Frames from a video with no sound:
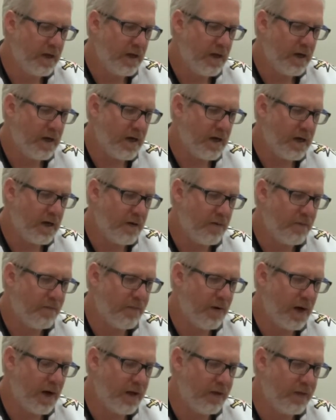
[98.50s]

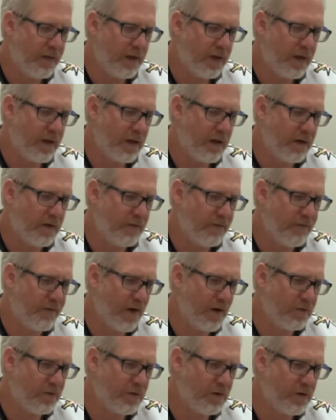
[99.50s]
by the
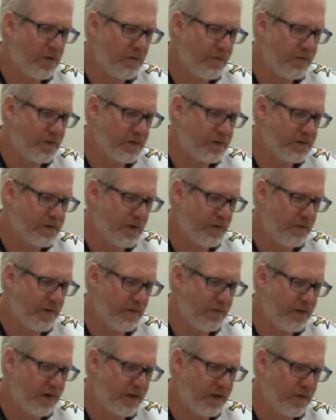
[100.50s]
founder of
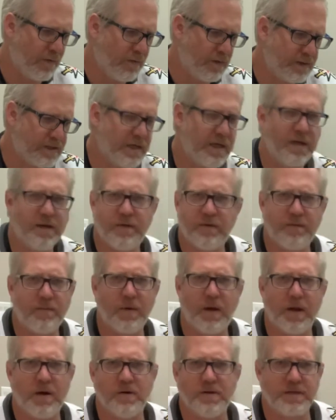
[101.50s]
of Nikka Whiskey, from
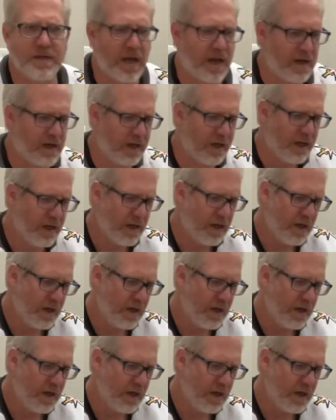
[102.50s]
my understanding,